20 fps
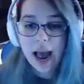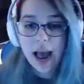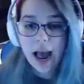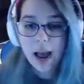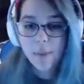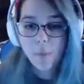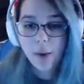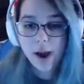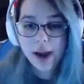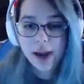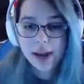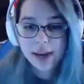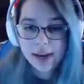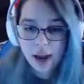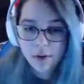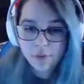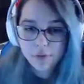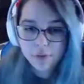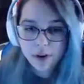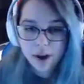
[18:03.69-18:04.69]
I'm waiting
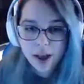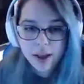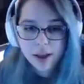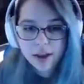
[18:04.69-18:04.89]
out front.